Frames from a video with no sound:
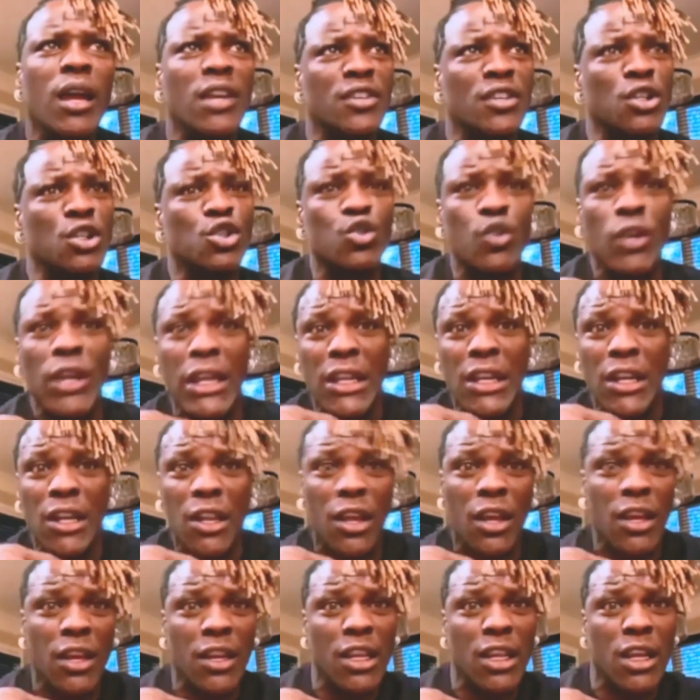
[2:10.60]
did you
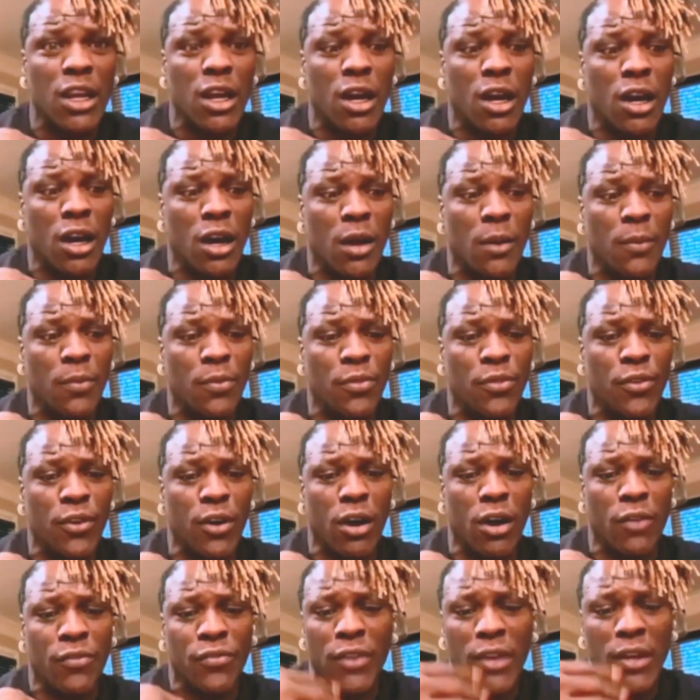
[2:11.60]
eat any the
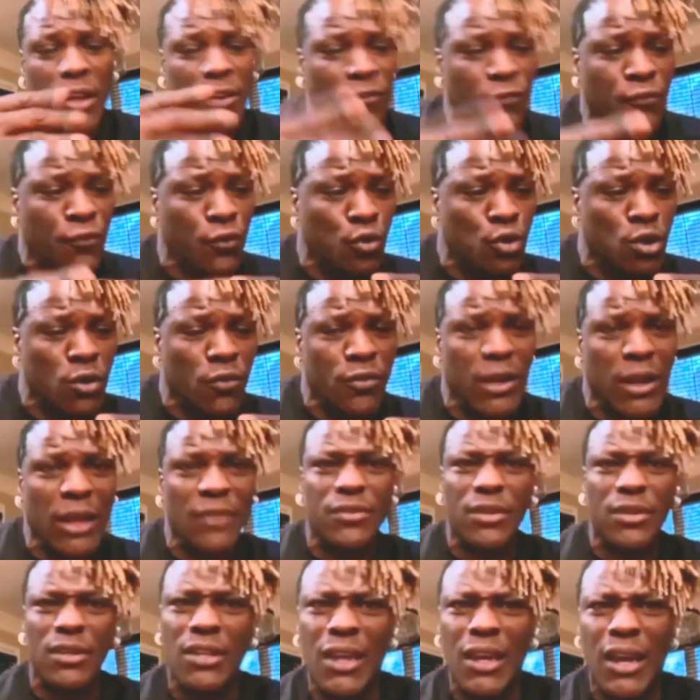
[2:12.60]
authentic food over there?
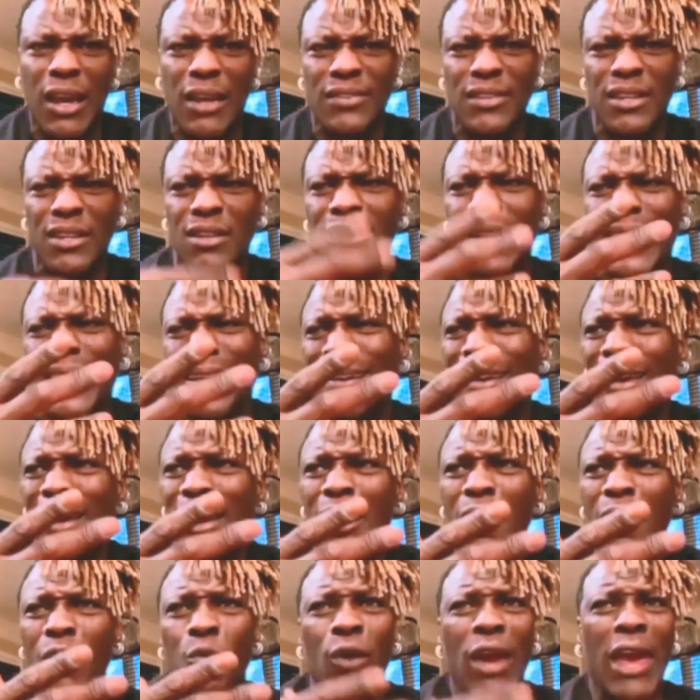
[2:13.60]
I said, yeah. I said, like,
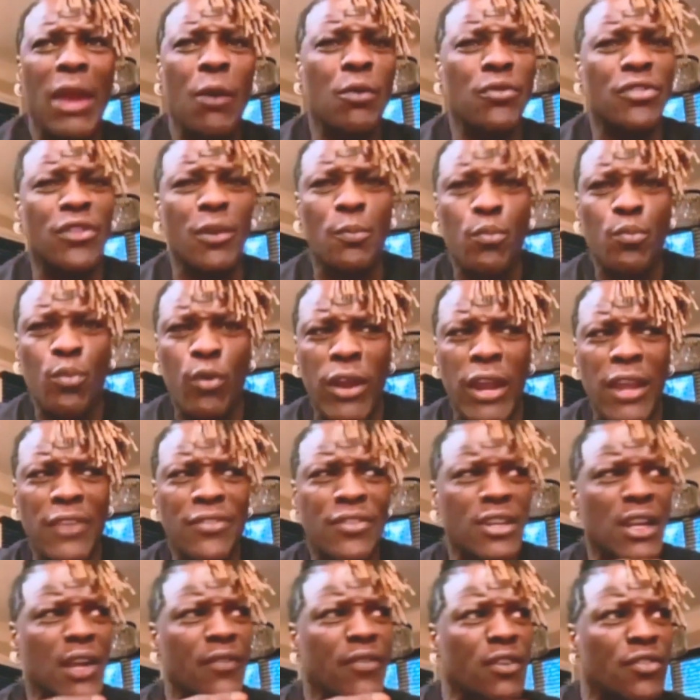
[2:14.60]
we ate with the
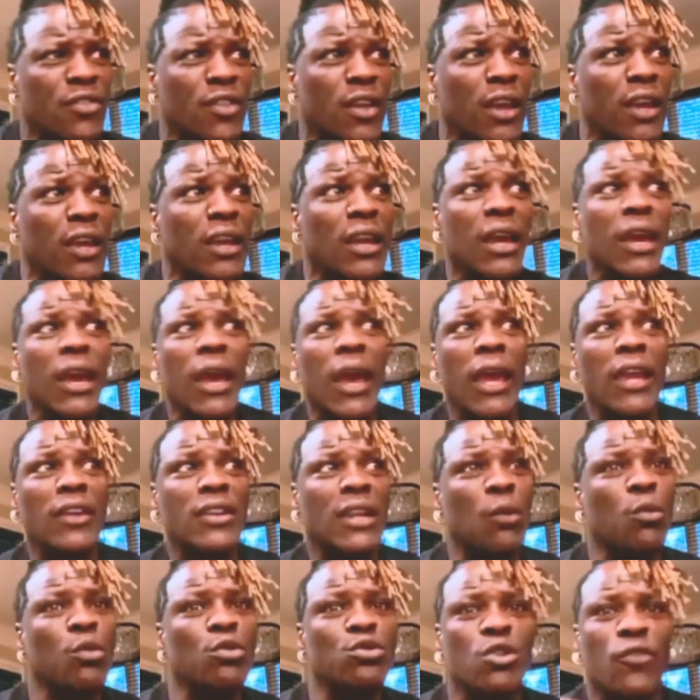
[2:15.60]
prince and everything. And
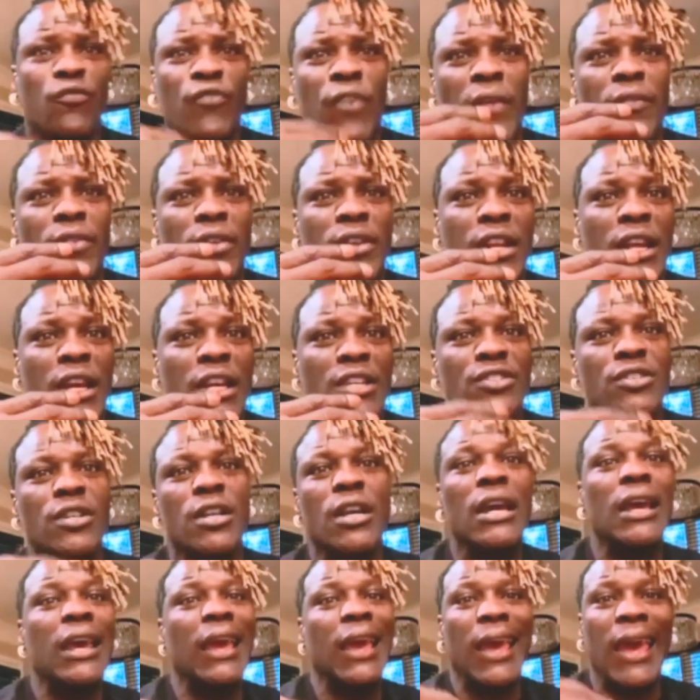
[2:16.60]
he's like, what was your favorite dish?
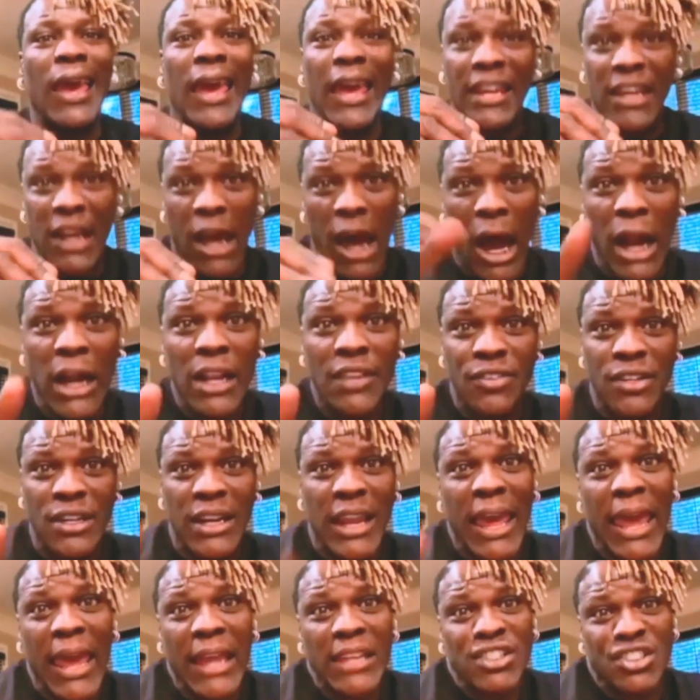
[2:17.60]
And
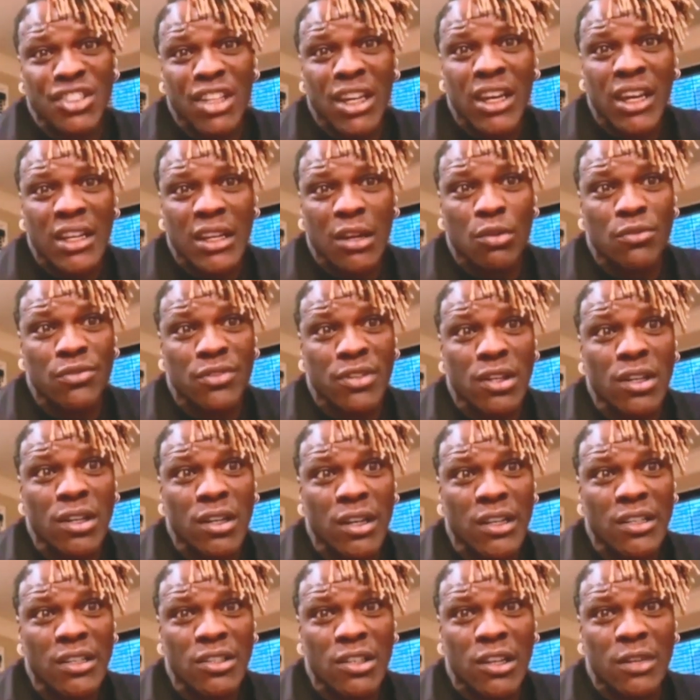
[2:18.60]
honestly, they had chicken. It was
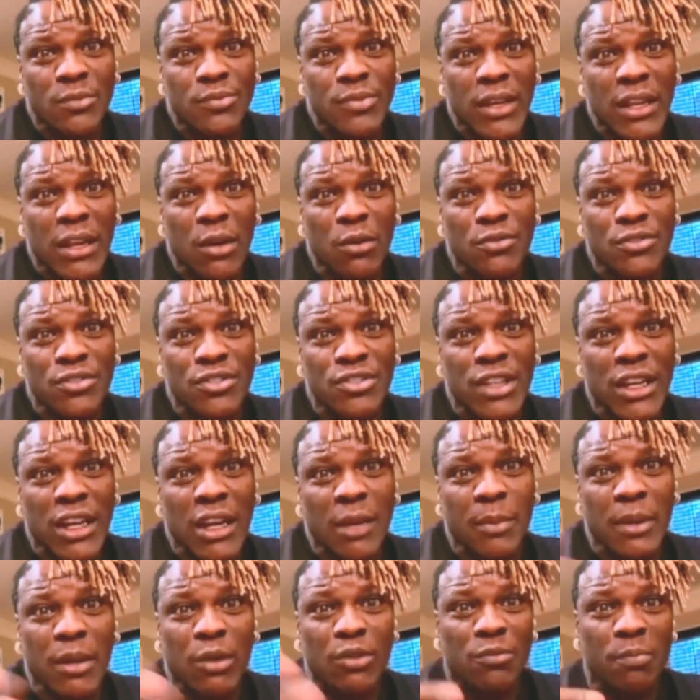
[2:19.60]
good. You know what I'm saying? It was
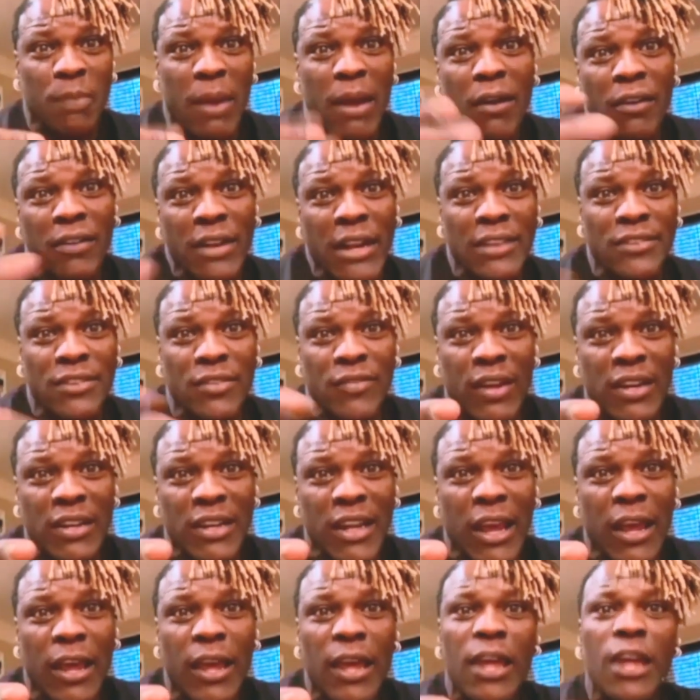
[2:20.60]
chicken, but it was marinated and stuff
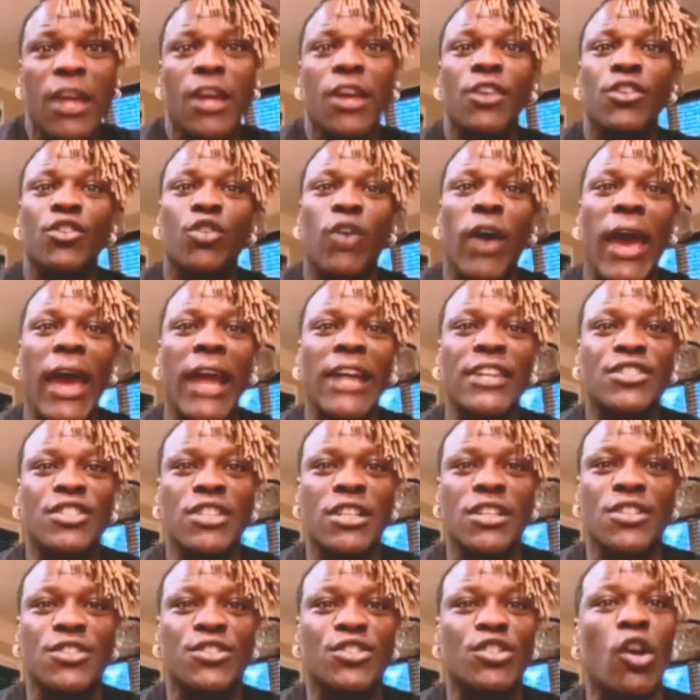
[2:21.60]
like that. So
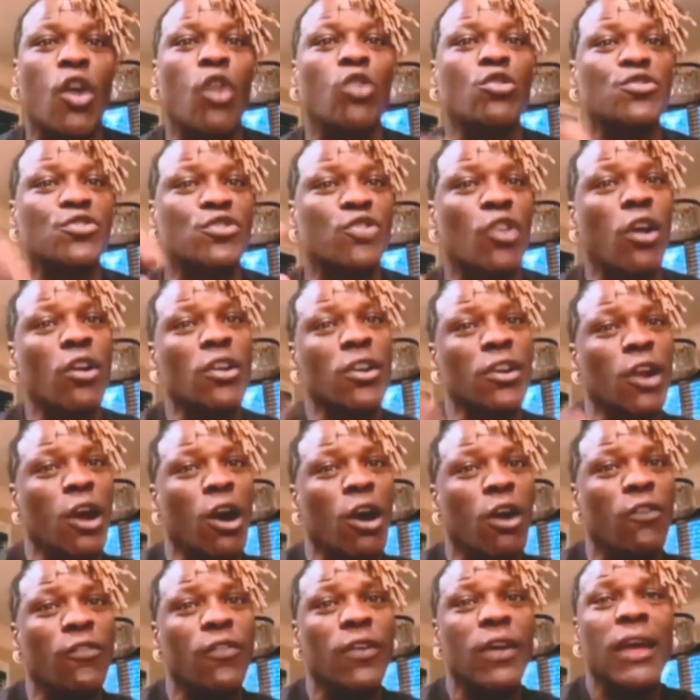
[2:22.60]
actually, the song started
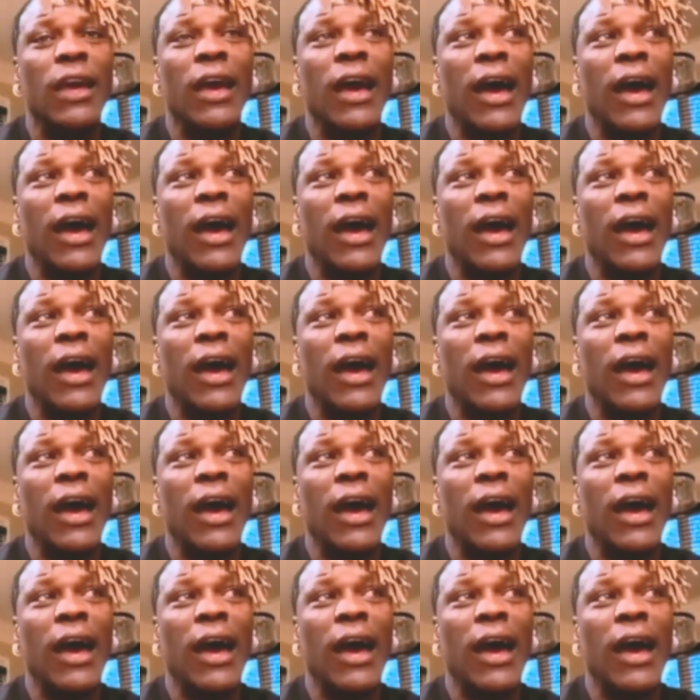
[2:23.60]
off,